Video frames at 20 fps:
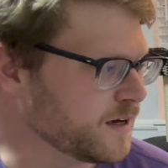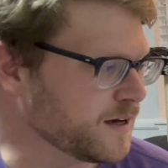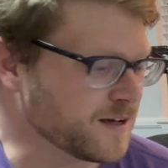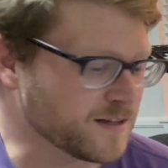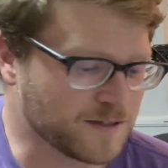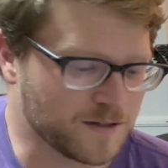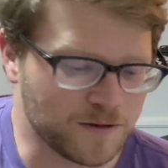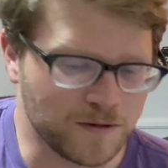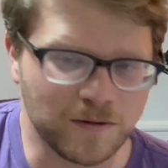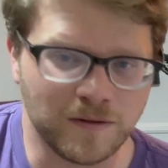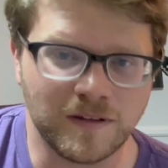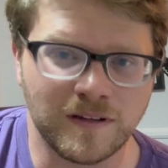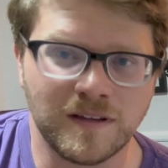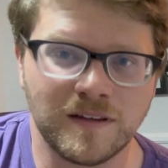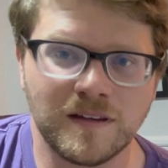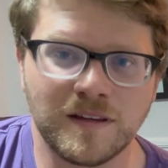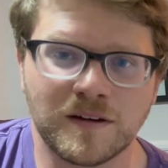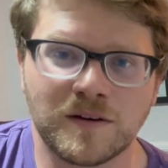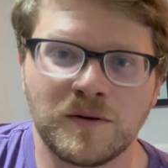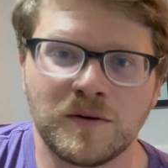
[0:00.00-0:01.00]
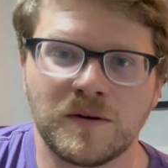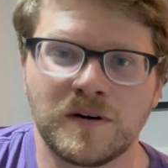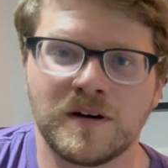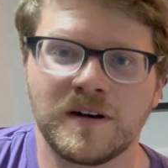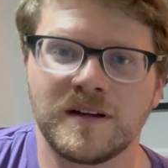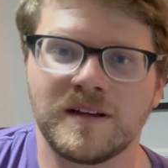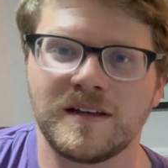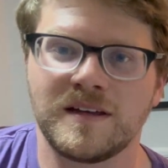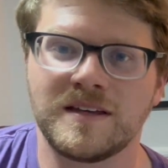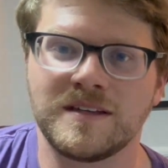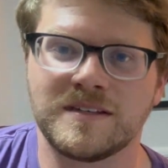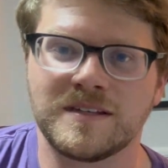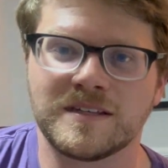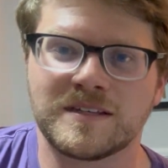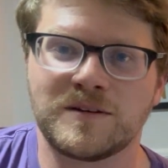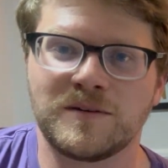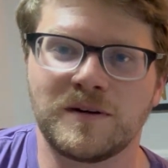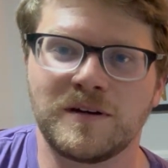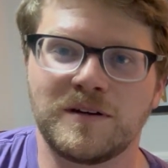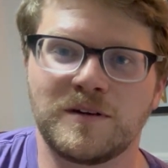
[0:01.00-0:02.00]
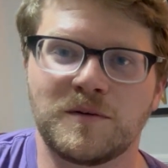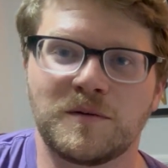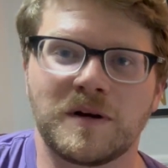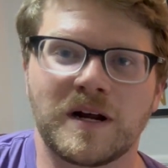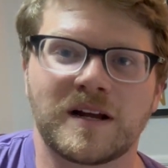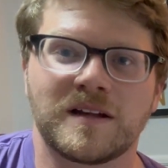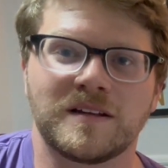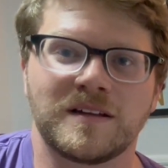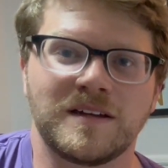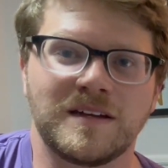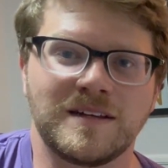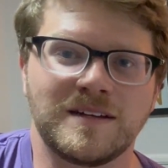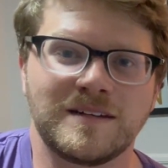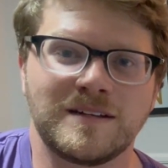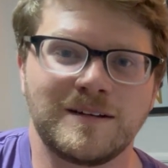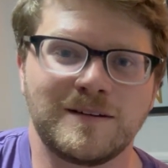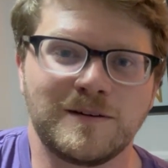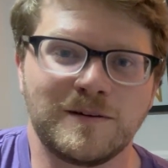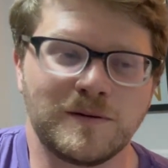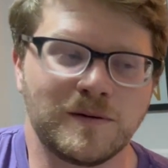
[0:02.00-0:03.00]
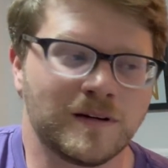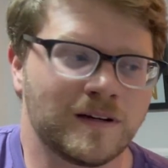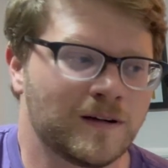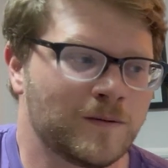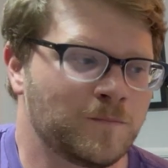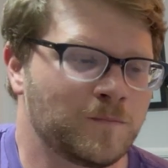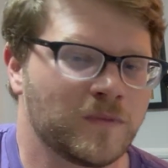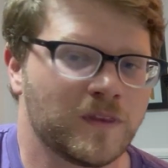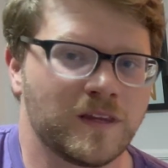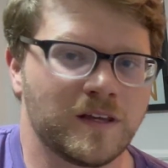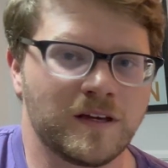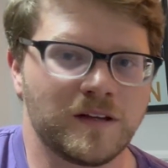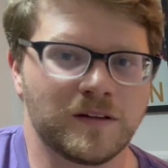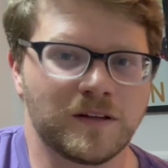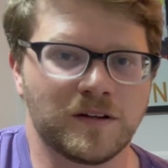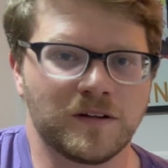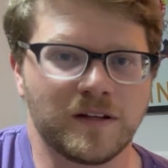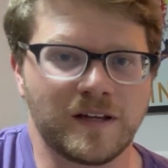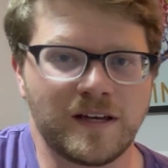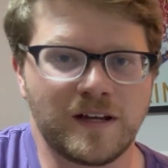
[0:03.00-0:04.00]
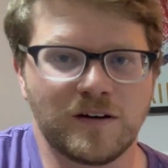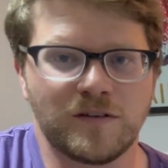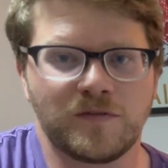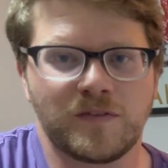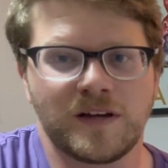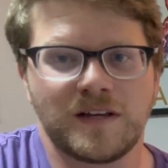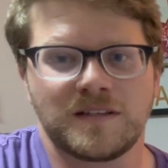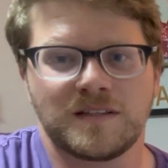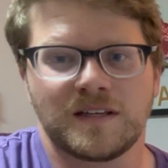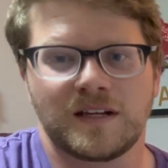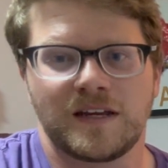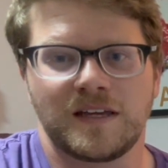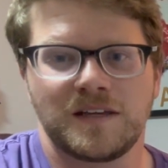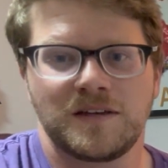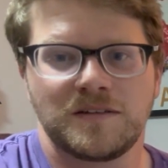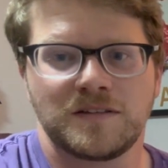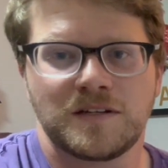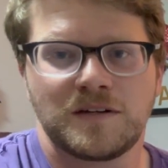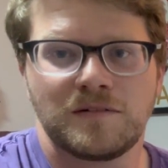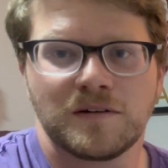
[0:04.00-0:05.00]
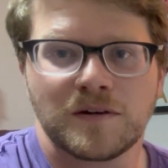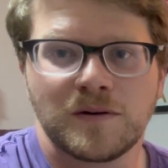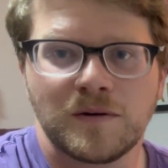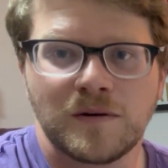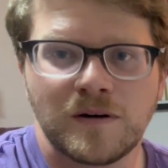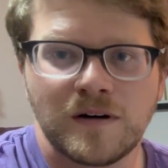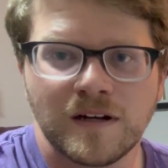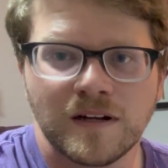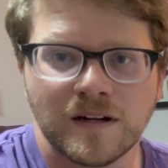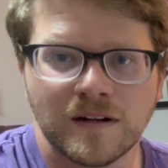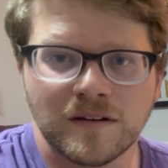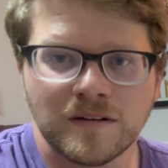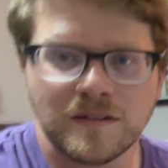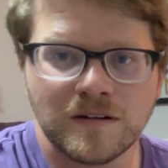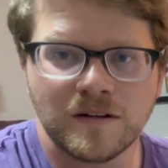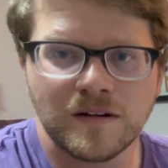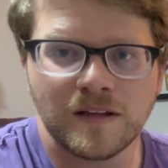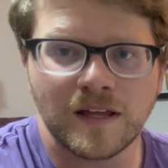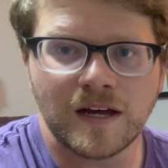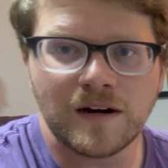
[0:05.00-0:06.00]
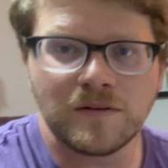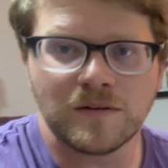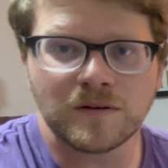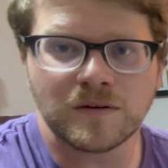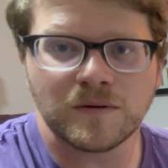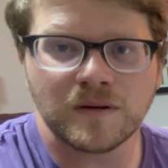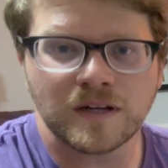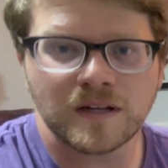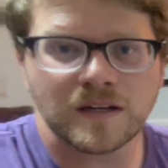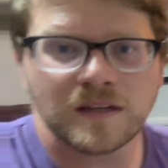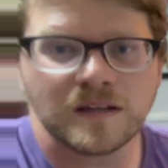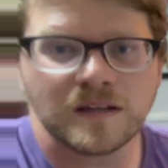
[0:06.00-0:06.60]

So the cord is just going directly into the little interface that I use to record, and I'll show you that real quick.